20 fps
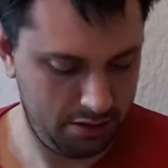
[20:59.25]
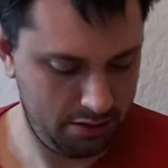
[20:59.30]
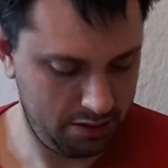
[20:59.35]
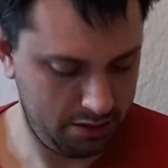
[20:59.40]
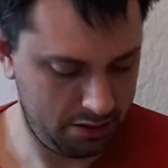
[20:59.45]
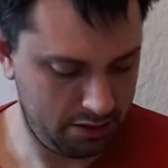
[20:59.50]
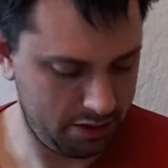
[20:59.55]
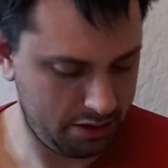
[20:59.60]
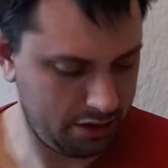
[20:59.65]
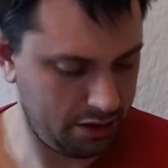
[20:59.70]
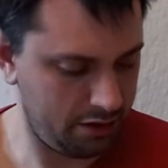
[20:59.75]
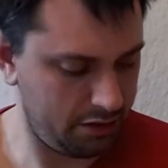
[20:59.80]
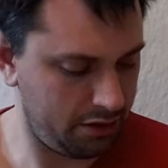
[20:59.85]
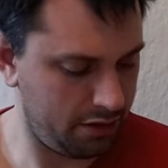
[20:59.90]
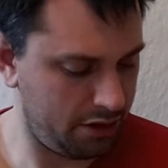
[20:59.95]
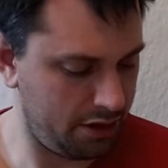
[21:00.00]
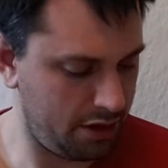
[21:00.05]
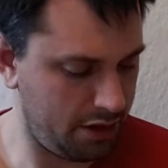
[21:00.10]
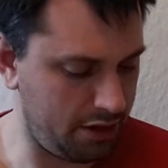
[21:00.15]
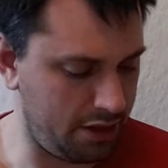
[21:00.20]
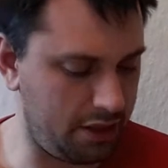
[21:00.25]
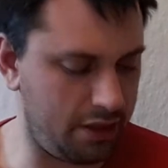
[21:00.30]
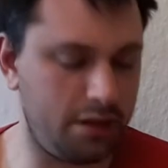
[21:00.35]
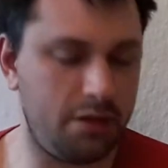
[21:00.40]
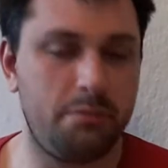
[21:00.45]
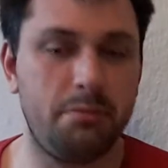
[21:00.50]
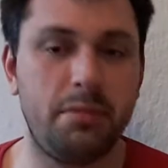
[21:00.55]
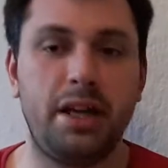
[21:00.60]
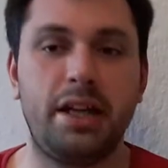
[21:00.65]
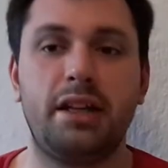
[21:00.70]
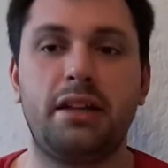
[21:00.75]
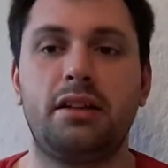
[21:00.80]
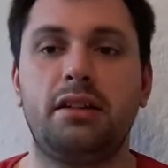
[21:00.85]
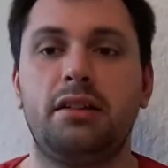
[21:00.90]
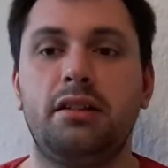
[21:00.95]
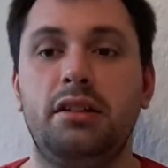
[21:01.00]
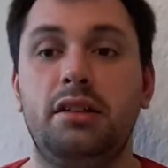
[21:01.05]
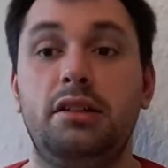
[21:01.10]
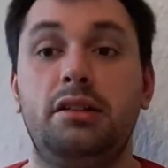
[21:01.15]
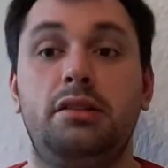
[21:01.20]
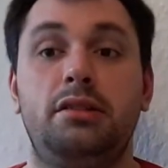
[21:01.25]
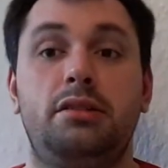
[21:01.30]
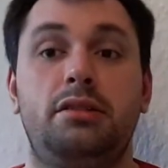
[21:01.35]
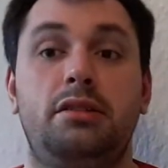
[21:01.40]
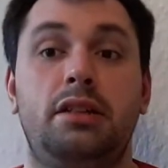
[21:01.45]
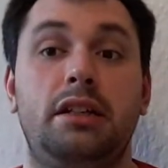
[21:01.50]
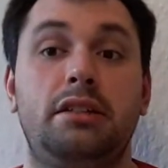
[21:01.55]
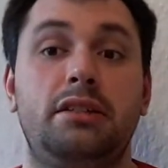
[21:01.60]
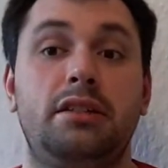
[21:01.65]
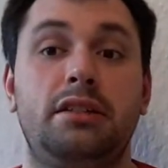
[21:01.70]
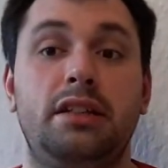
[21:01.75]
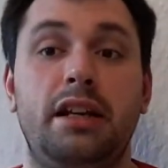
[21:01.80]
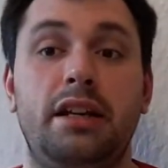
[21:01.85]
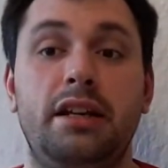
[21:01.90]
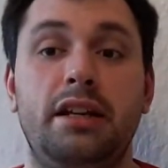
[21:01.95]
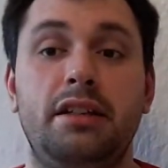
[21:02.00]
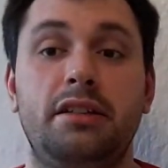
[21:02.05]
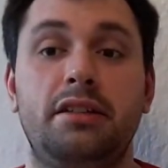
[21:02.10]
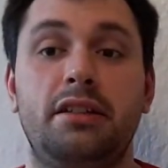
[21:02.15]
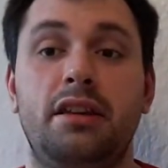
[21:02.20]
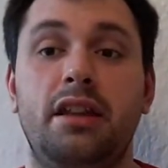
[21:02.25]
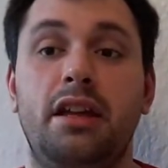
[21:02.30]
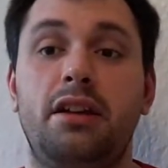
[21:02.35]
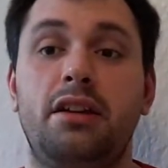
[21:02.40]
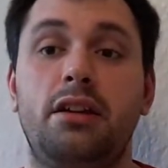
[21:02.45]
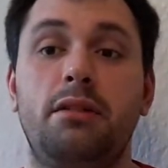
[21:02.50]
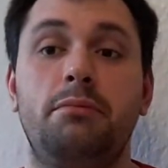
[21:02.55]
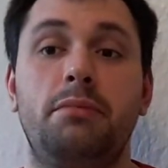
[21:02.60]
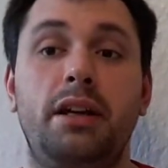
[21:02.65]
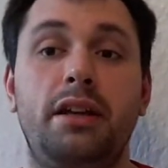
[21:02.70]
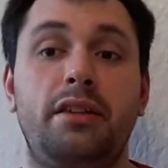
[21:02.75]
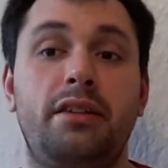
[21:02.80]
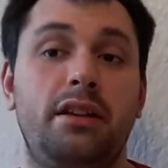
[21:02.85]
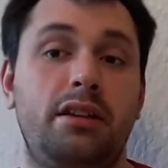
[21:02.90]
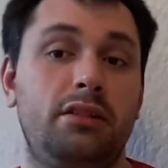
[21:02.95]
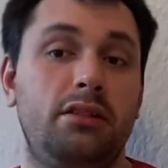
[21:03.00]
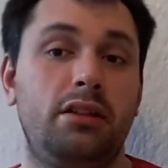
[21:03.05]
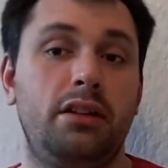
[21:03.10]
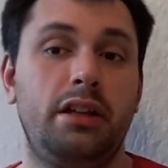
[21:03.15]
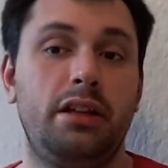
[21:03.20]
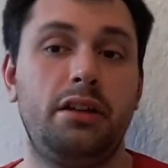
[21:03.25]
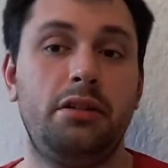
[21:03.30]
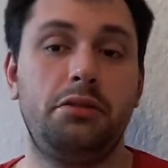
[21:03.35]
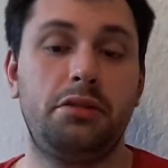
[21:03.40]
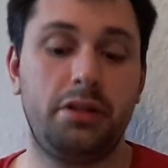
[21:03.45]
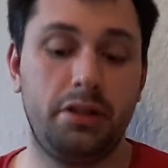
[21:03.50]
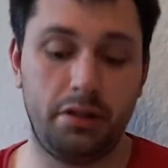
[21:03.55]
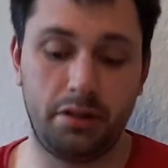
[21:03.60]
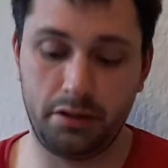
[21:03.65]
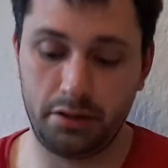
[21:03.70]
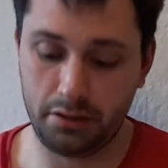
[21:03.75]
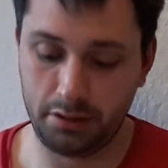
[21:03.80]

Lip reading: It just goes to show they don't make, as the saying is, they don't make things like they used to.